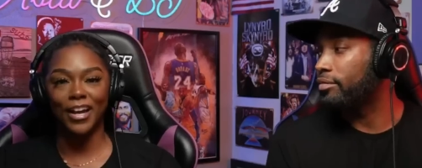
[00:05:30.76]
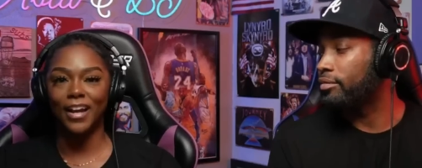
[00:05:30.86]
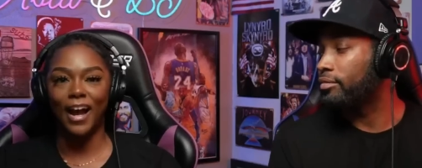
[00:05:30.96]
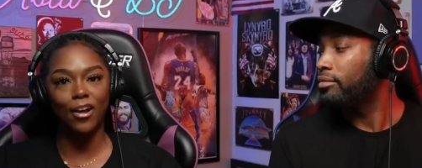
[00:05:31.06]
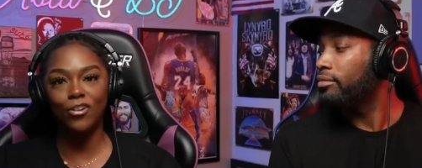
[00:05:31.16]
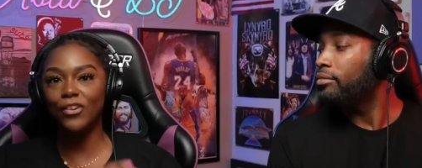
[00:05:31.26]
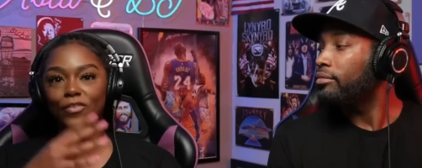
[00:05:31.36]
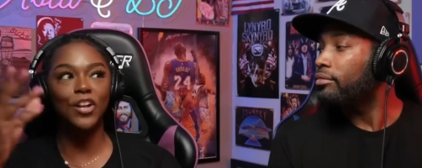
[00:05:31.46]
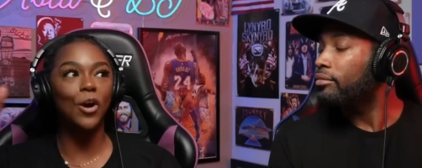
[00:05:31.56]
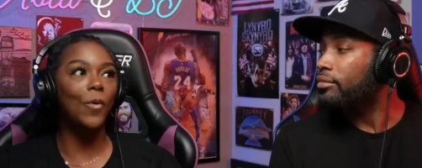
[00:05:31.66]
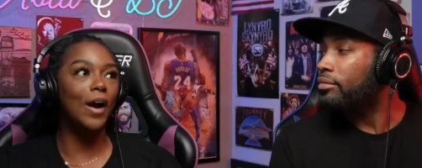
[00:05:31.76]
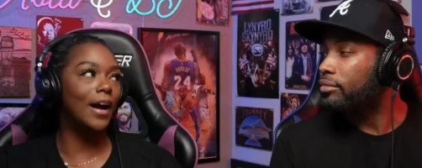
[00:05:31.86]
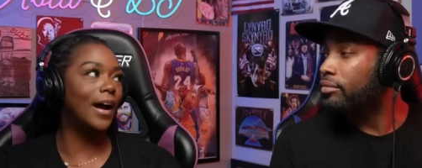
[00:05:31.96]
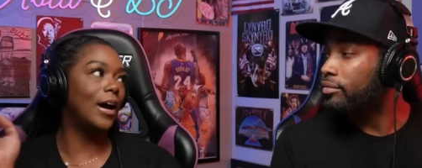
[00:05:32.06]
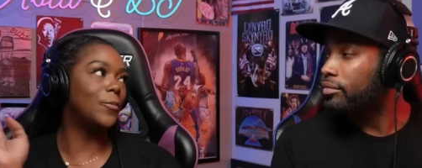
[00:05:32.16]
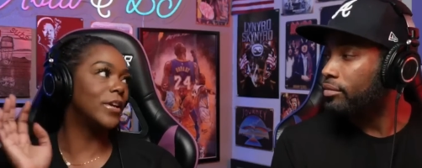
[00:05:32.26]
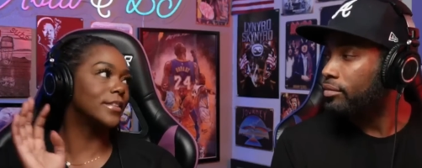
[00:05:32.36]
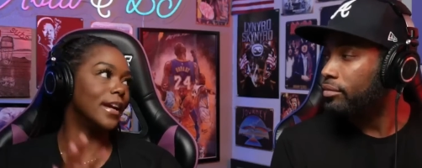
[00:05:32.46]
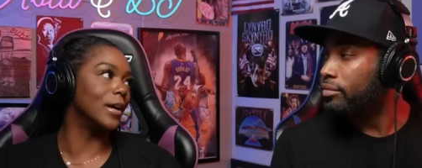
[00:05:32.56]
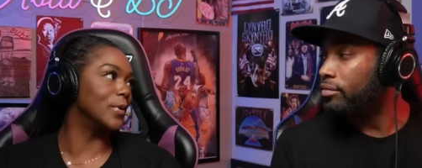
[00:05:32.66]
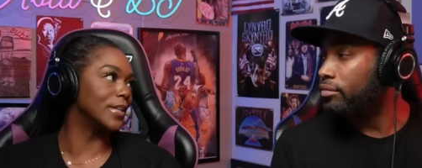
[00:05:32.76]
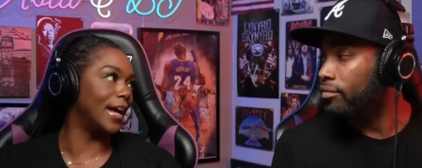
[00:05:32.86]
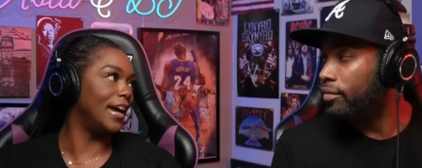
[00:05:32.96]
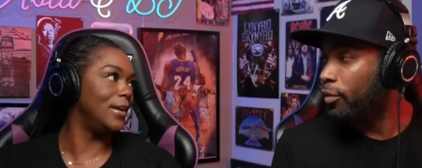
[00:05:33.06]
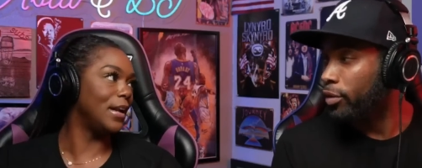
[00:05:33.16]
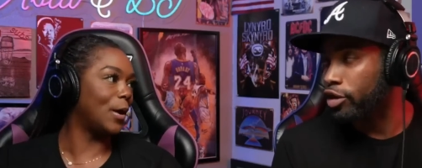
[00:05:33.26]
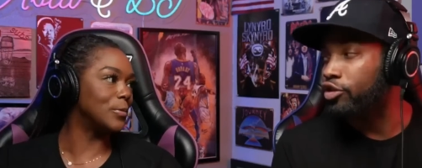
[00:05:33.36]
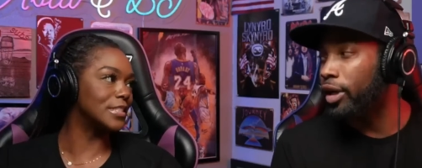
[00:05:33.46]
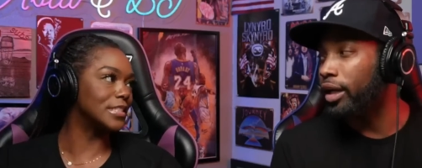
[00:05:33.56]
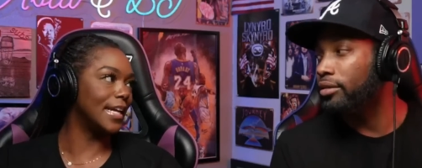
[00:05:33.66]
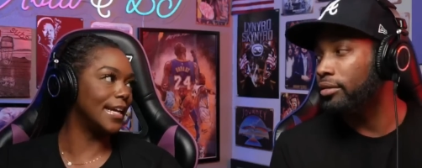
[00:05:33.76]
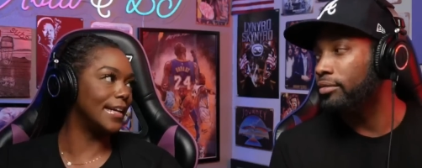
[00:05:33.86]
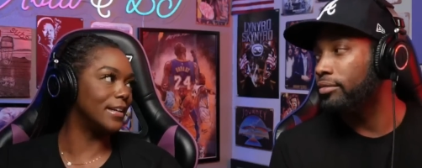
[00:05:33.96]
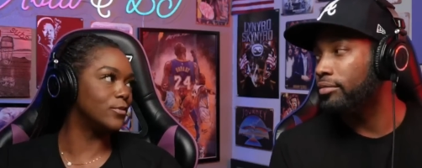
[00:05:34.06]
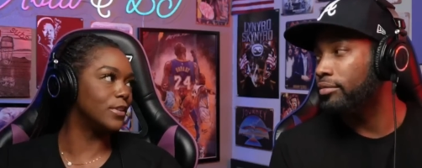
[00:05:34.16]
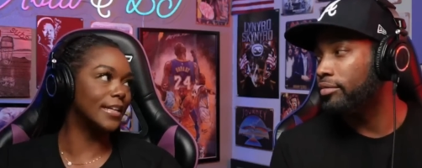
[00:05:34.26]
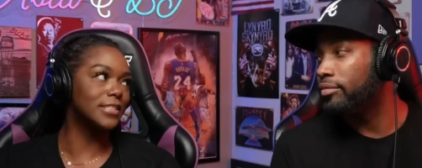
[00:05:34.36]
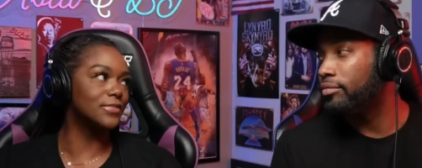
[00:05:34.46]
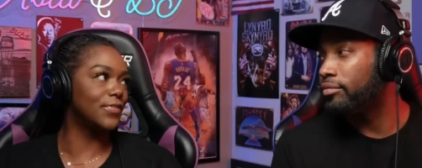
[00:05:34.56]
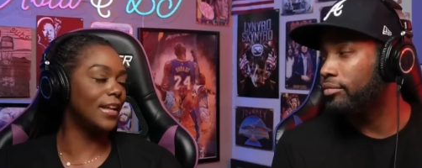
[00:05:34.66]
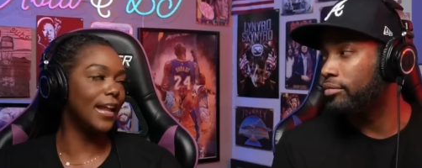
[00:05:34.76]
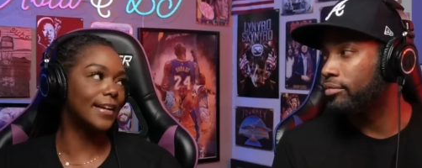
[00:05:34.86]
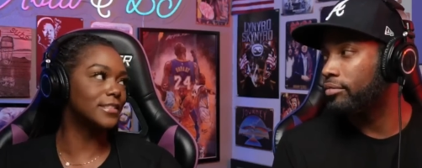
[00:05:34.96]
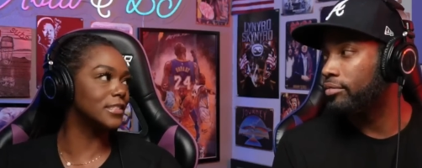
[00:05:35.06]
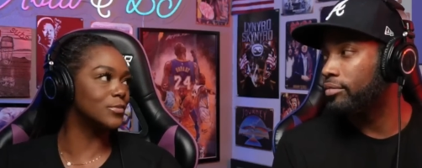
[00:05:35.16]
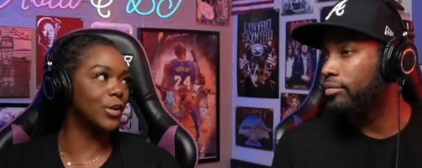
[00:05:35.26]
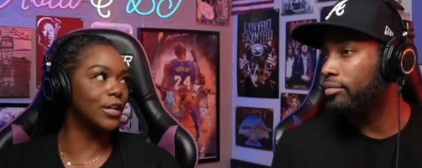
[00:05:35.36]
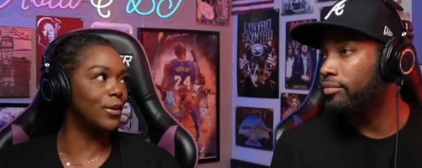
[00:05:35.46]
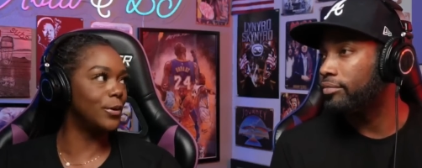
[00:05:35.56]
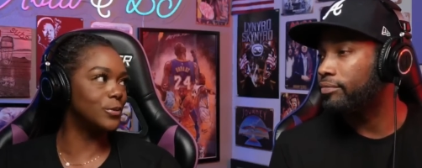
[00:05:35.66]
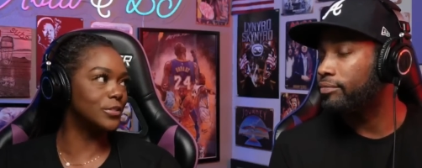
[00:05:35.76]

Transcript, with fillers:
Speaker 1: I don't even know why I went there with that. With the strutting, saying, I just feel like it's just one of those.